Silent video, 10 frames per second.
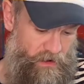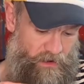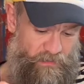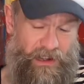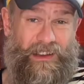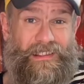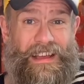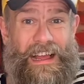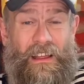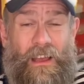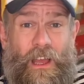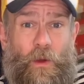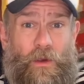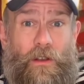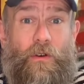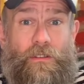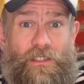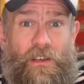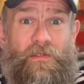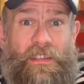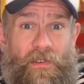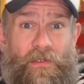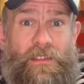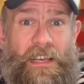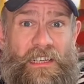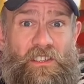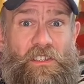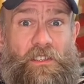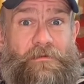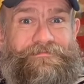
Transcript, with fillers: a bit like that, with lots of different textures?